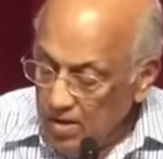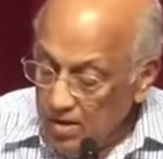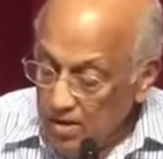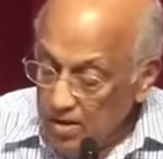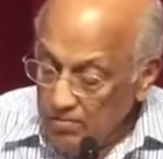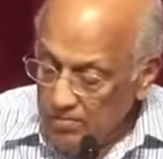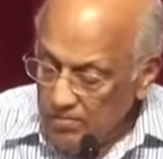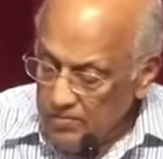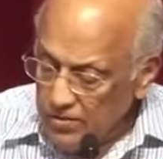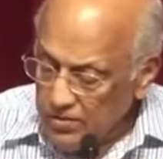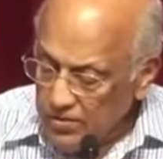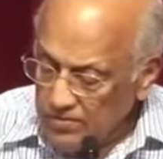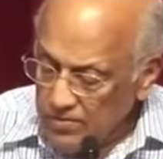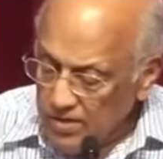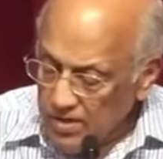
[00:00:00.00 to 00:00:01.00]
Uh,
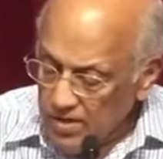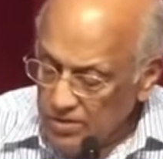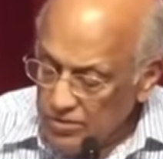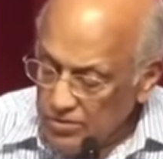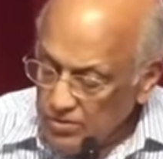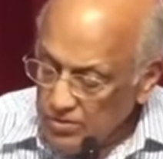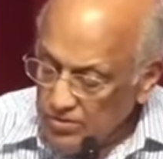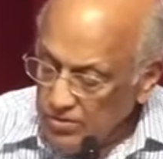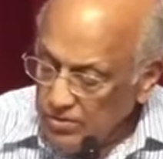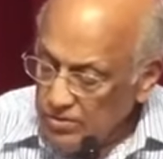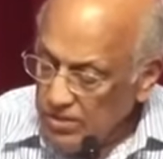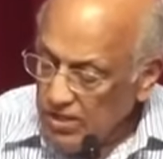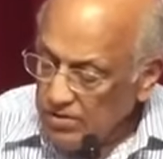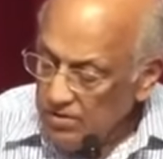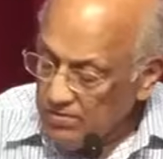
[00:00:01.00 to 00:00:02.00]
first of all, I'll show you the
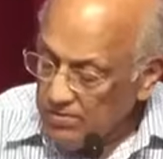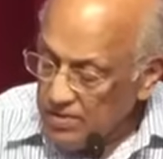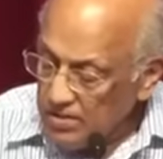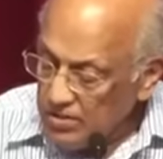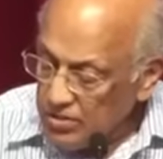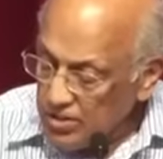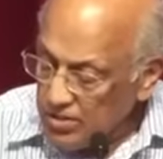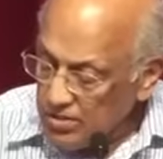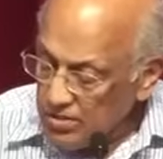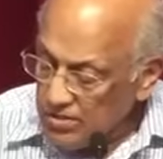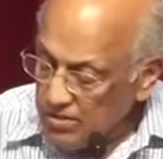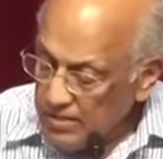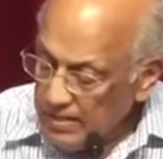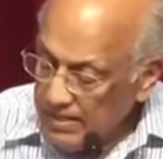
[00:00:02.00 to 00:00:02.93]
secret of it in John